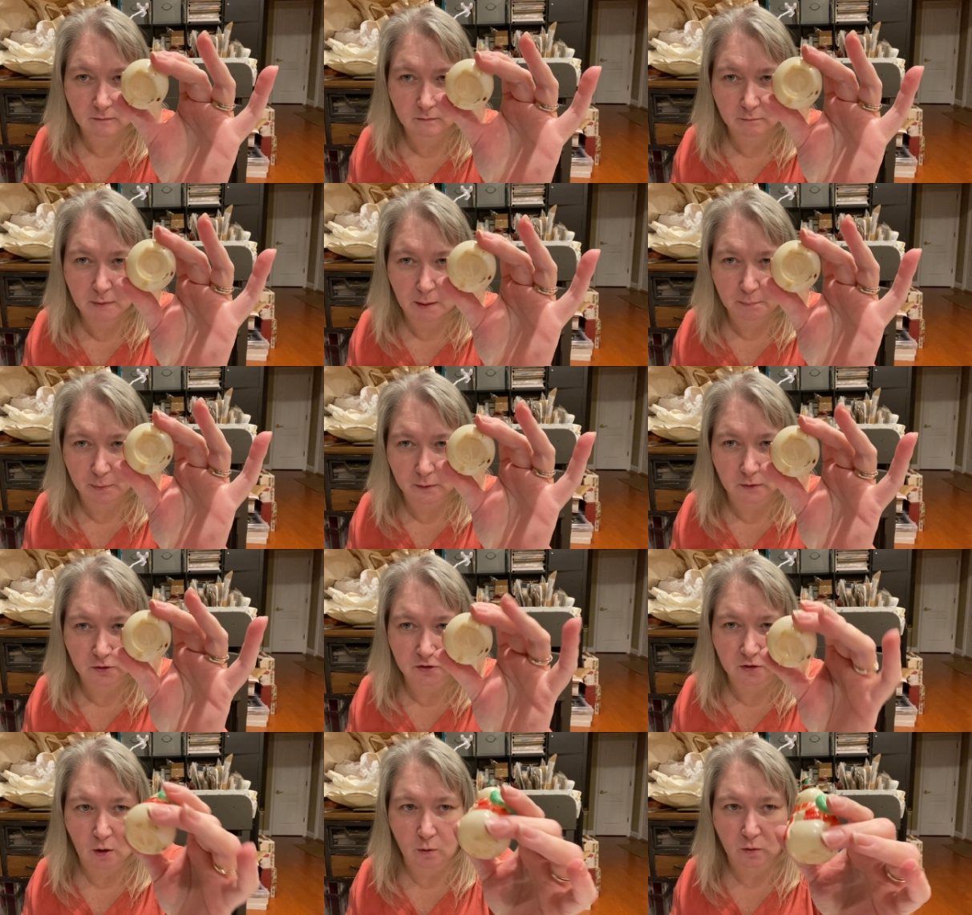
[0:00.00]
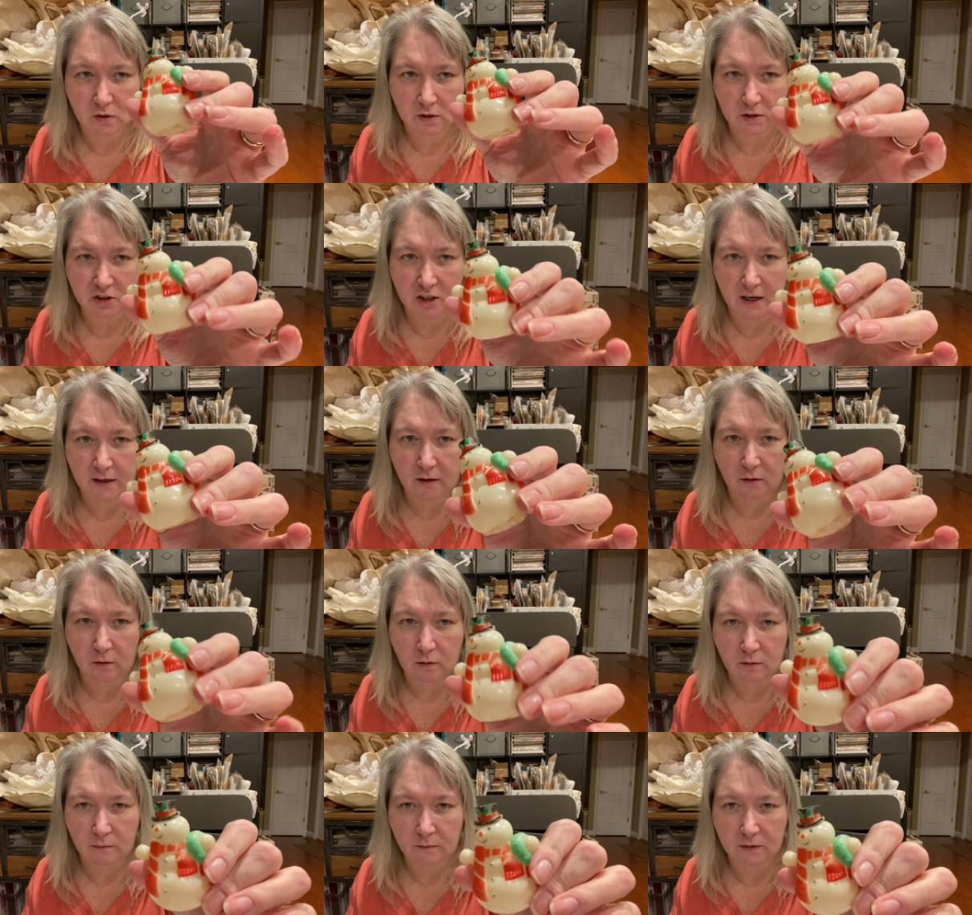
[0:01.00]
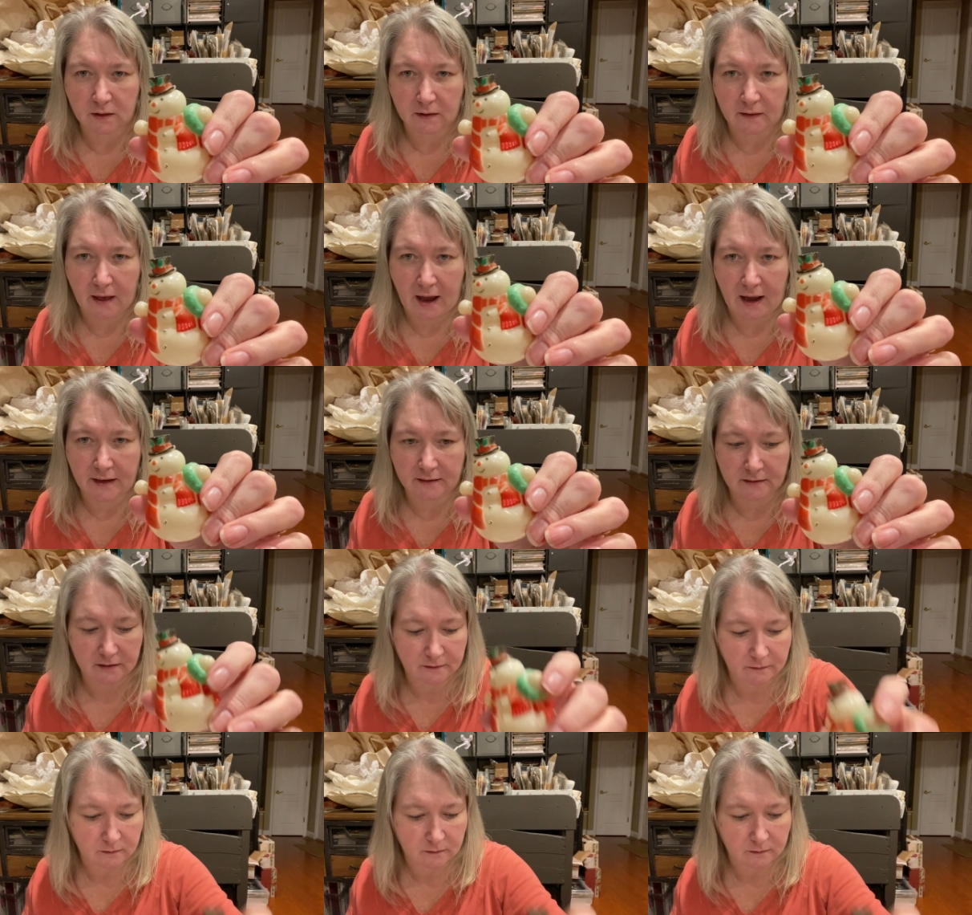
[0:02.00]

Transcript: pepper salt shaker to that.